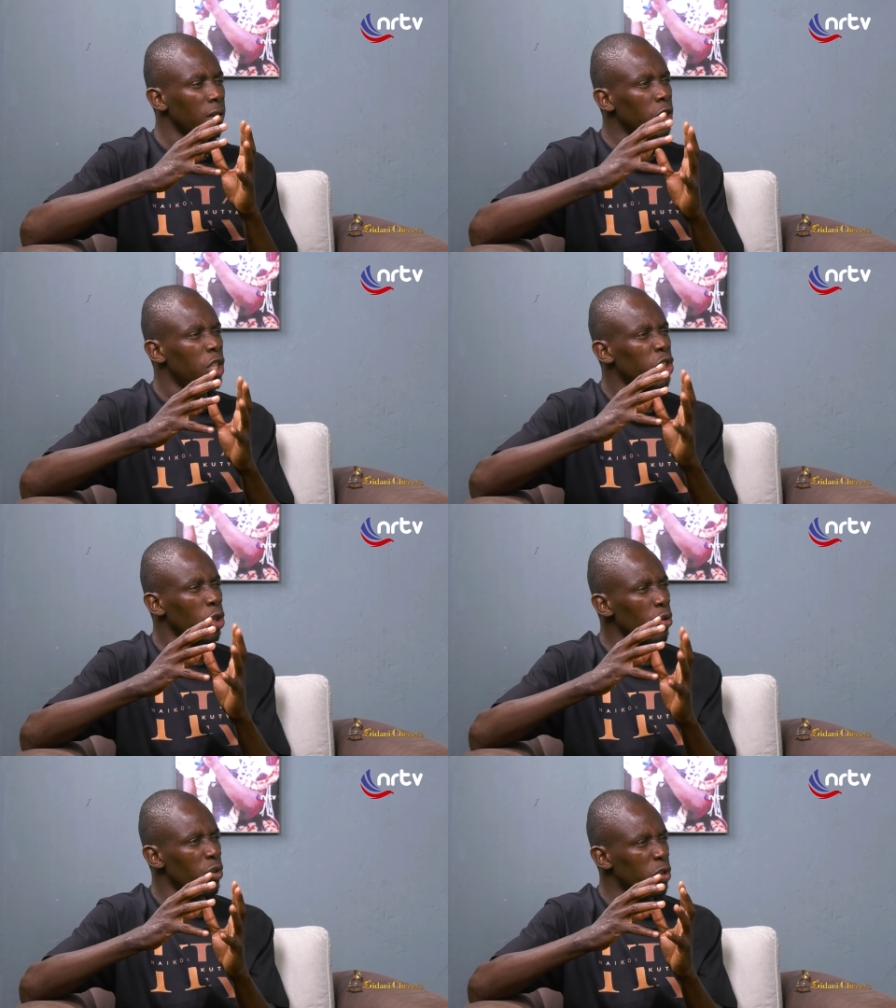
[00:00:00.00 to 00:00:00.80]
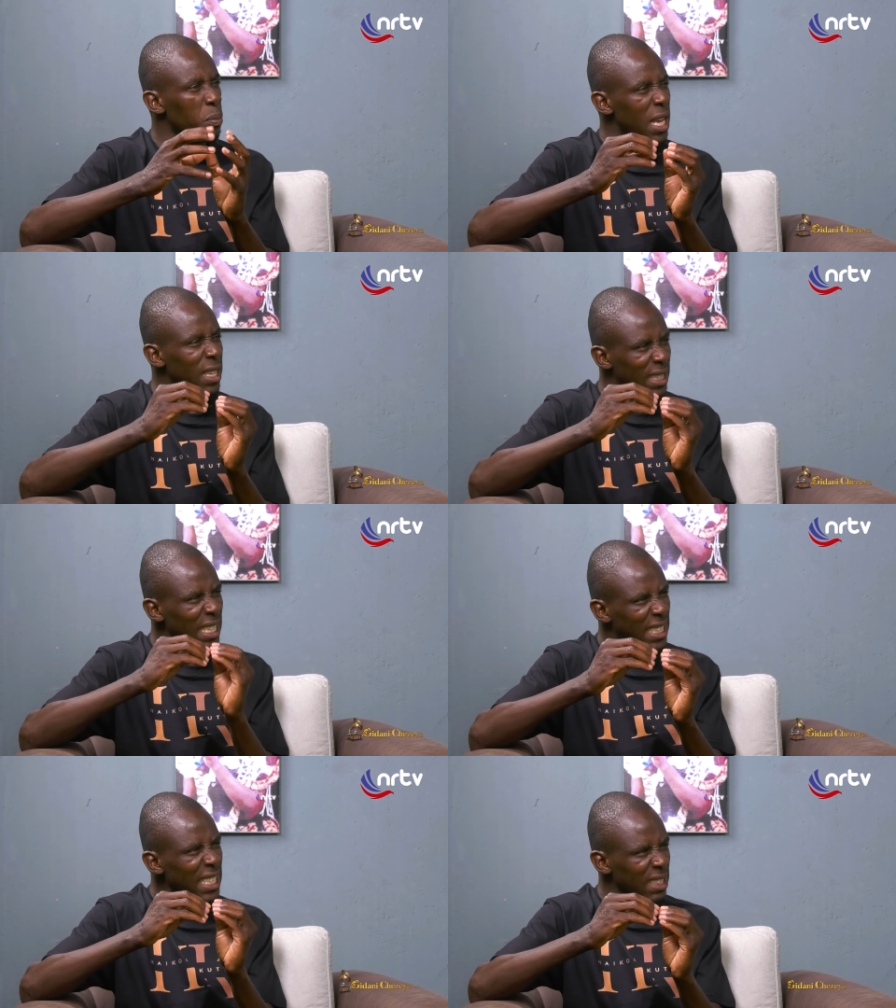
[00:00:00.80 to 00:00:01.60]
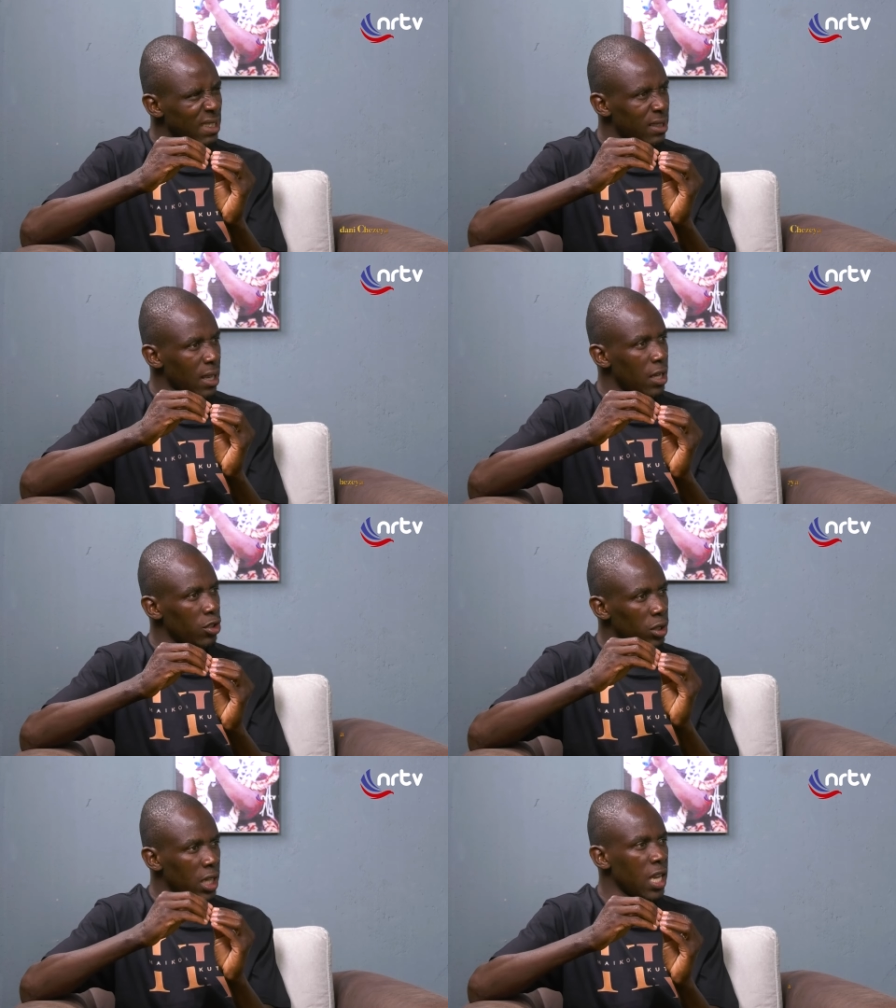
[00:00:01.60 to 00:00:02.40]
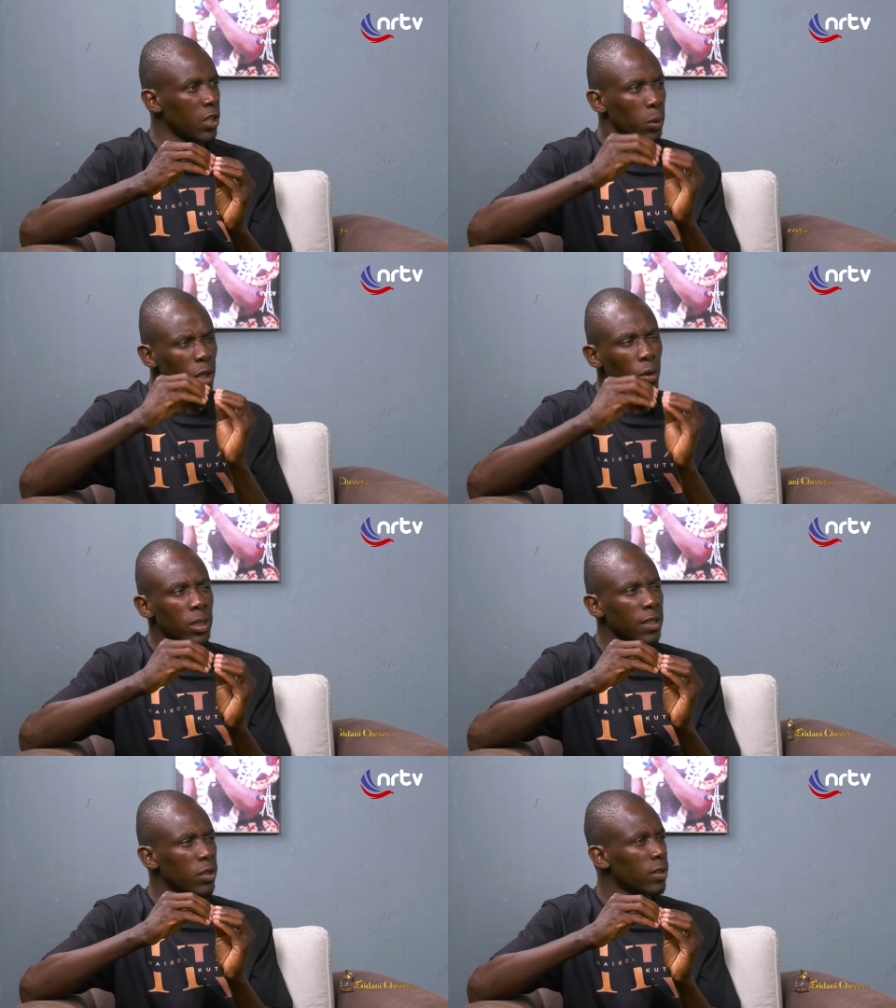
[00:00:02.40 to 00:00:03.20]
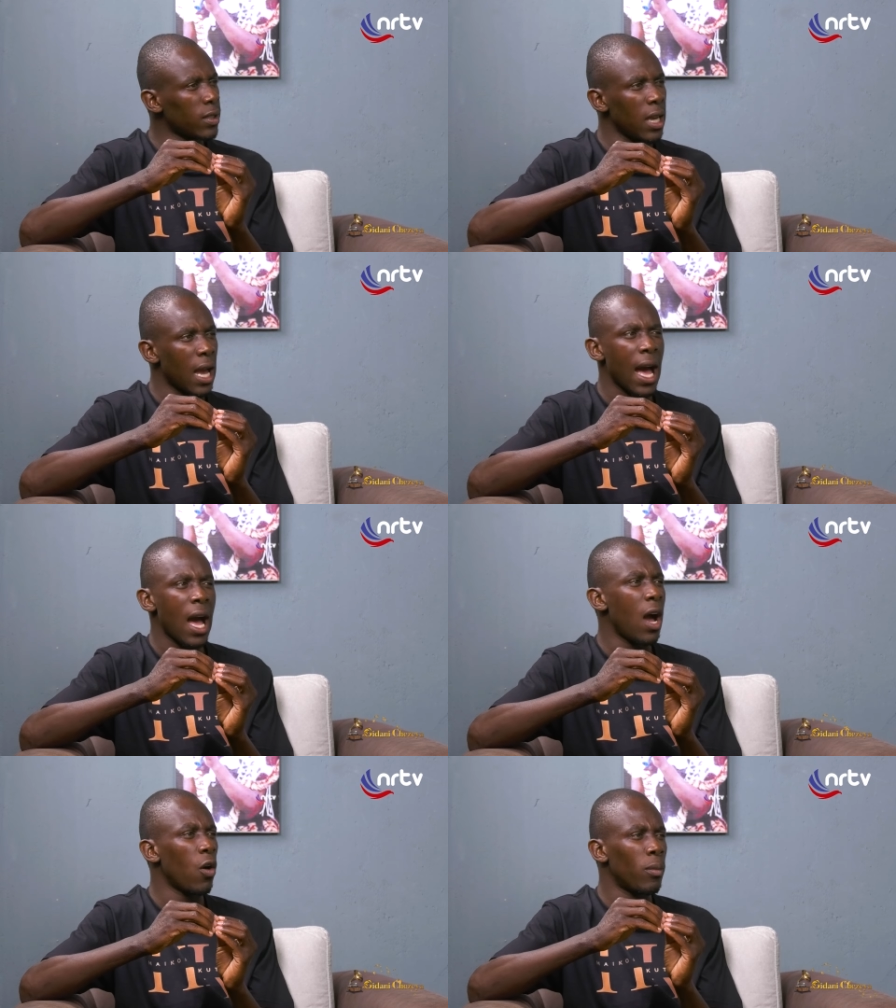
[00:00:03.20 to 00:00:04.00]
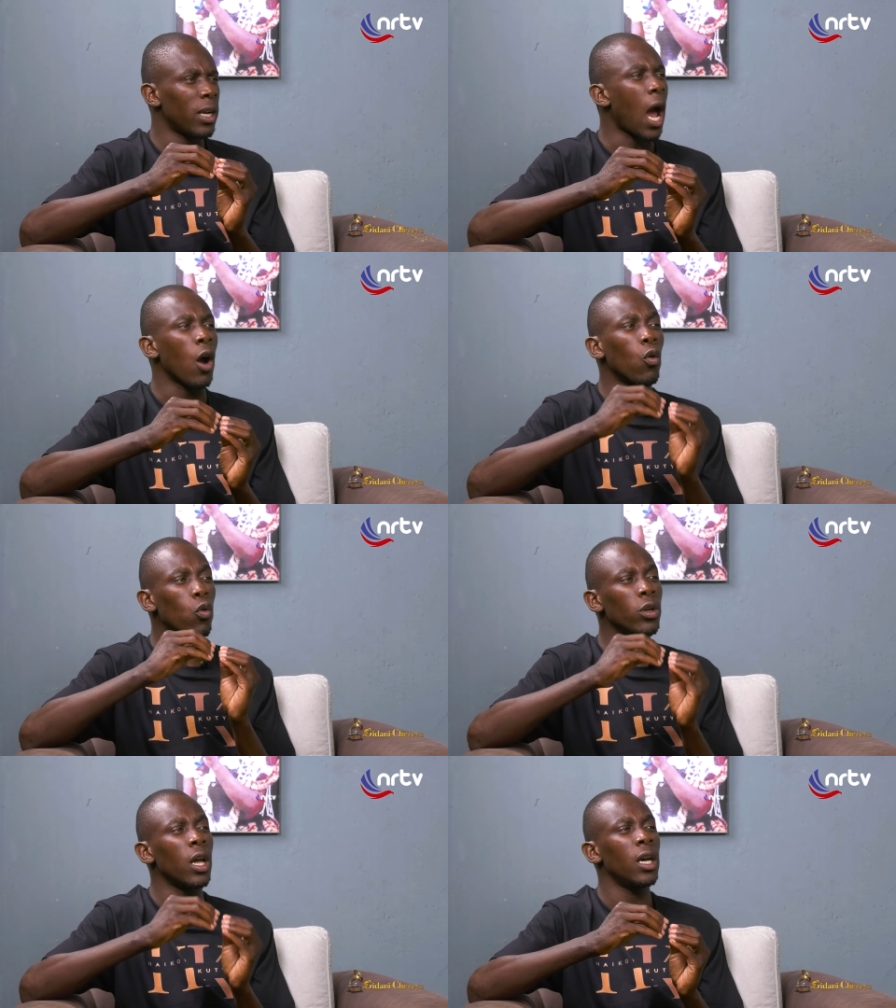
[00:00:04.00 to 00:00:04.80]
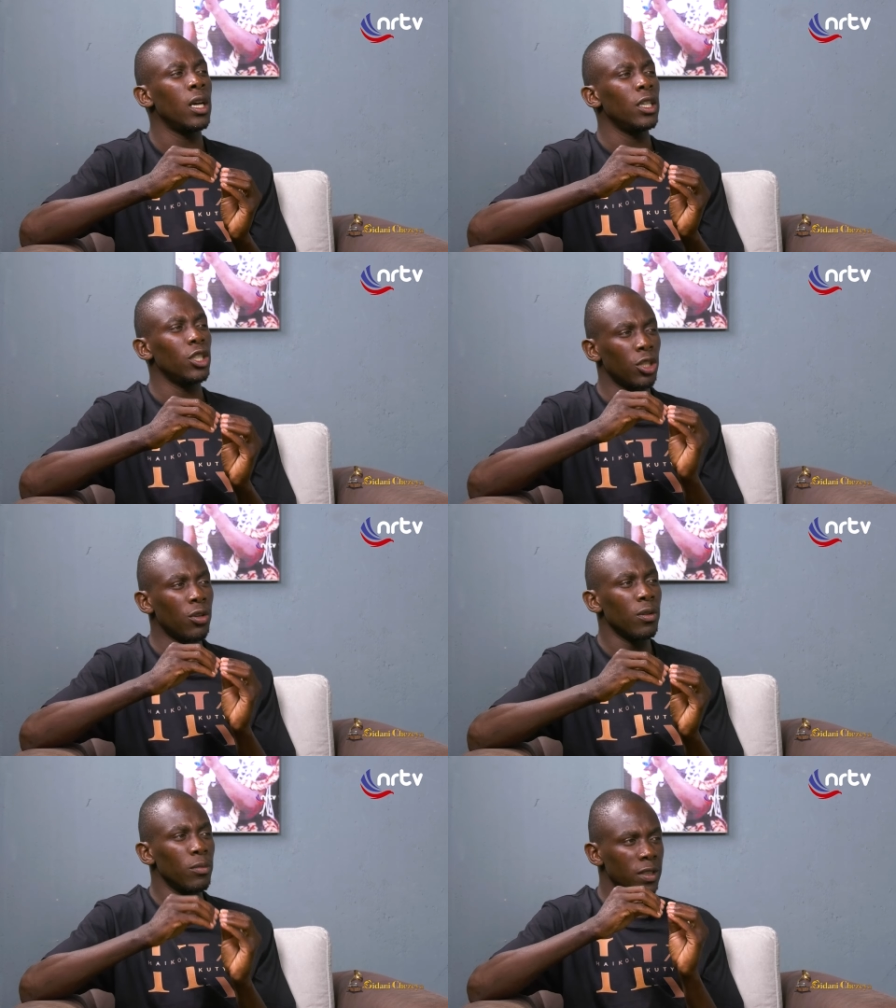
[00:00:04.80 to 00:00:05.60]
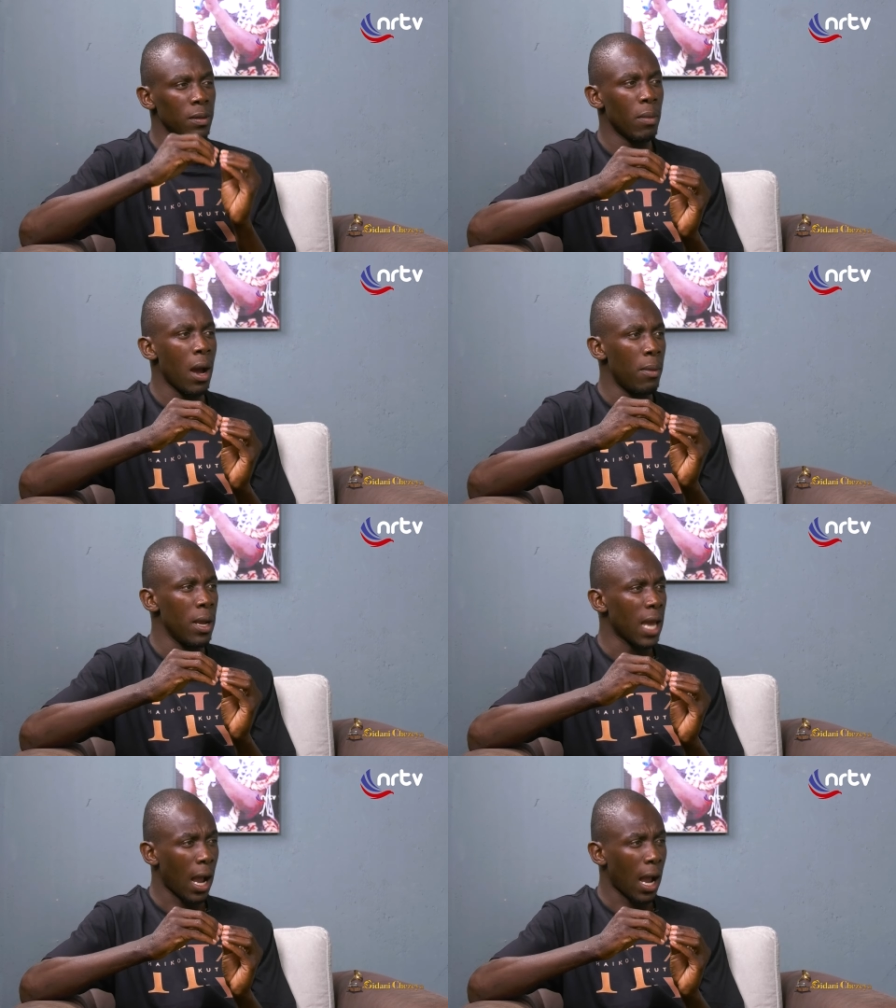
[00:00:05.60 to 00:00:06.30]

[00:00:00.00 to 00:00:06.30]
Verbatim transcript: the genre to be as it is today as we recognize it to say ha ah, akomana hakuna genre muzimbabwe